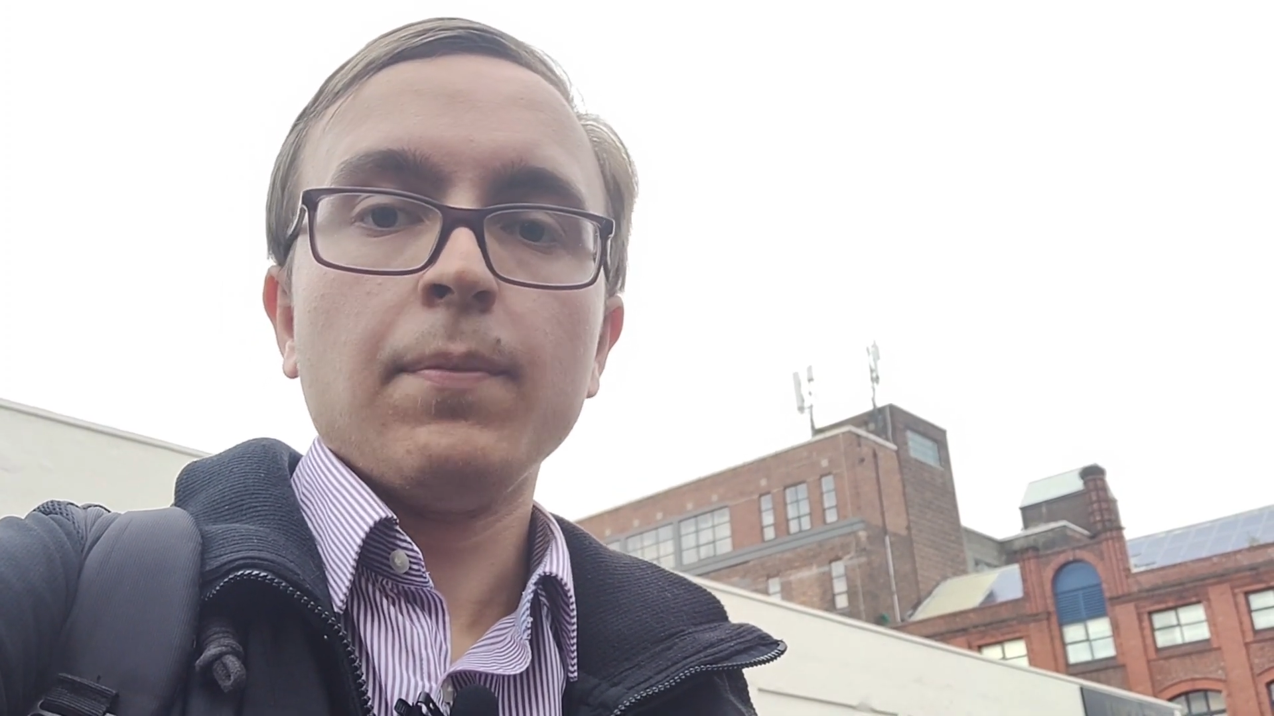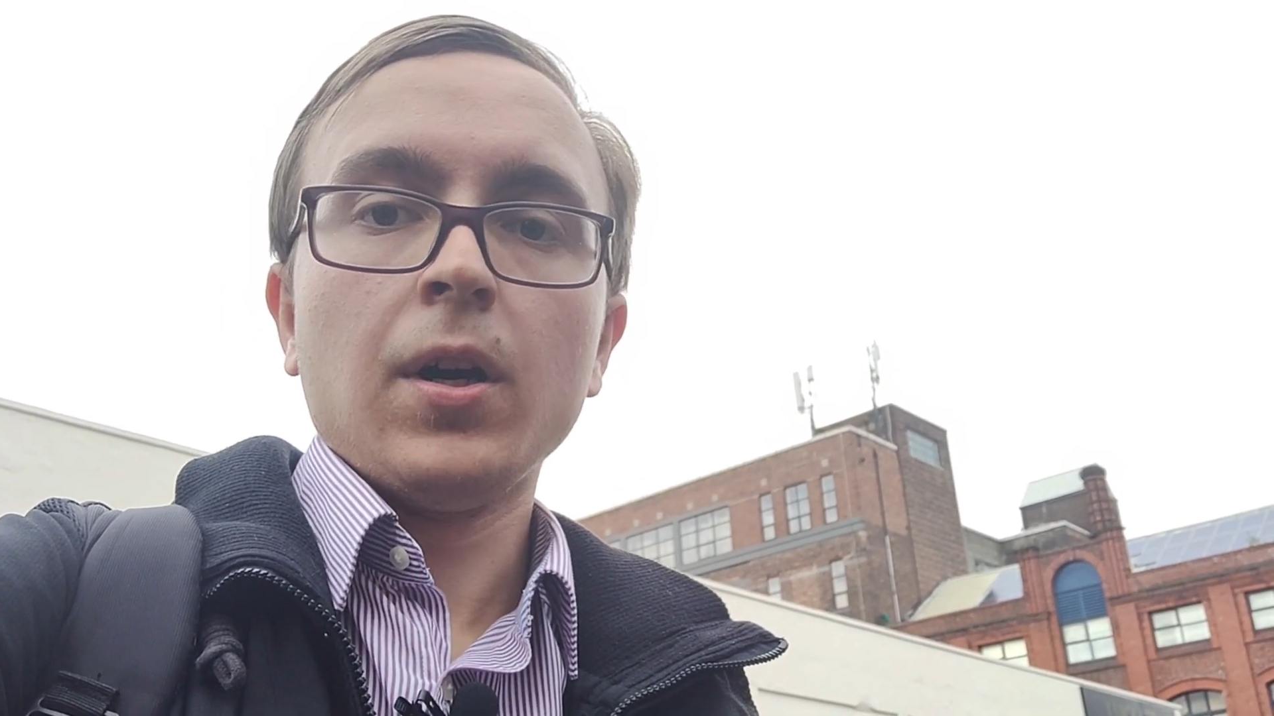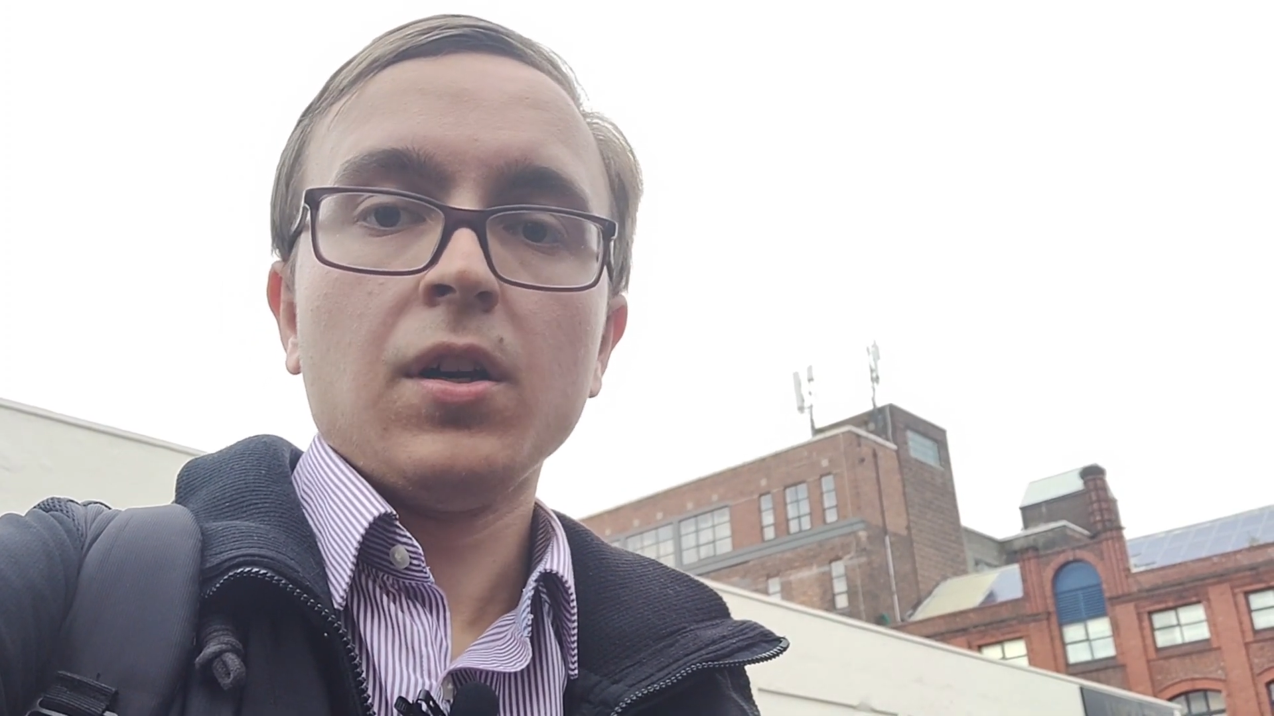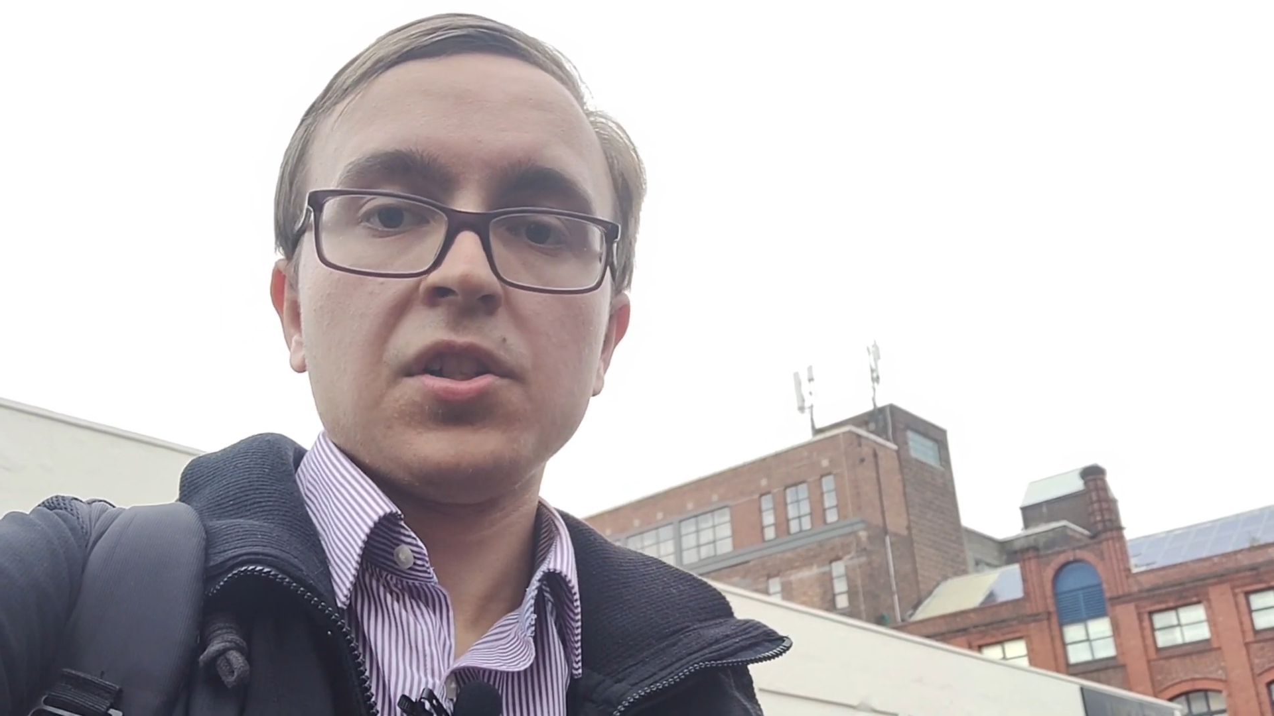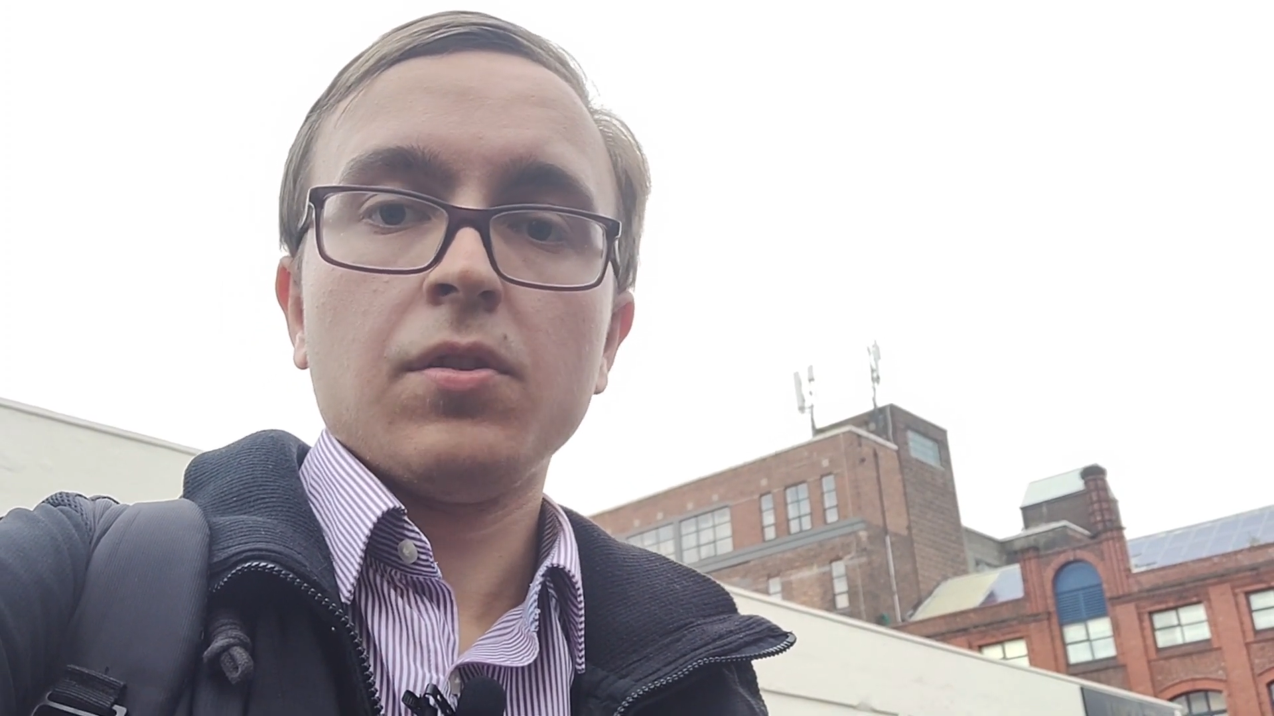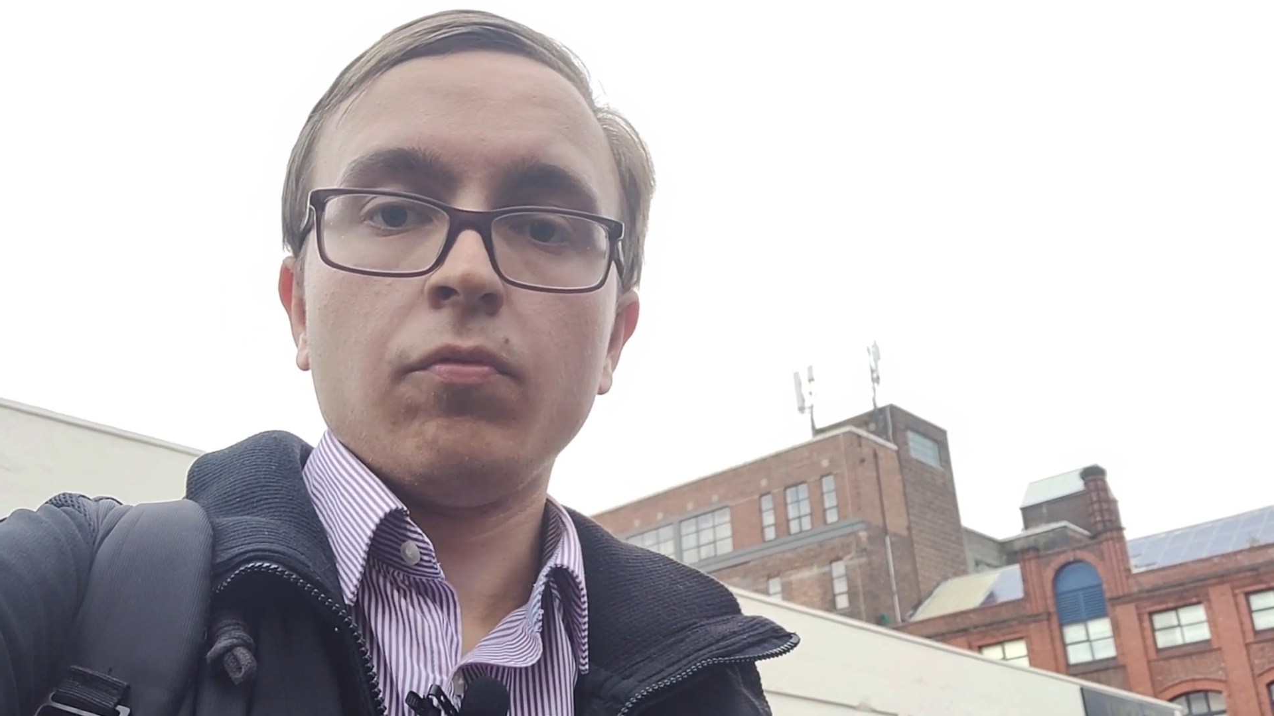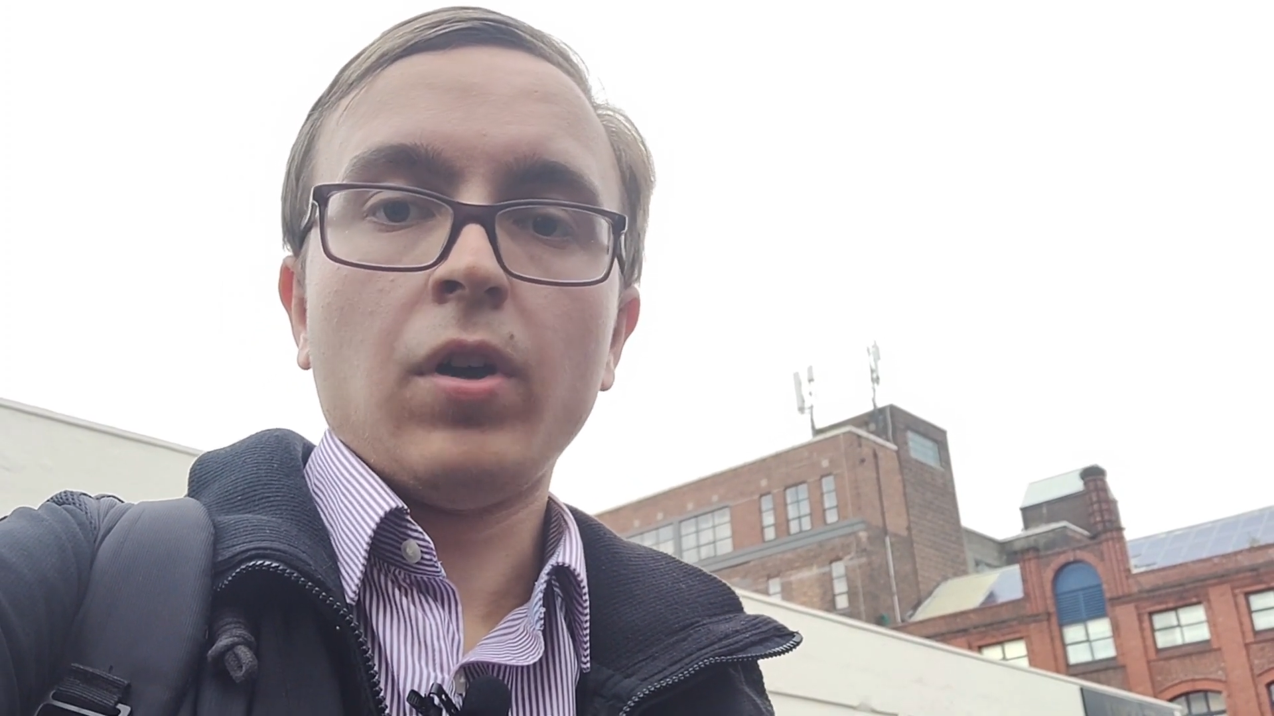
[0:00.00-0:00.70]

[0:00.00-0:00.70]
mast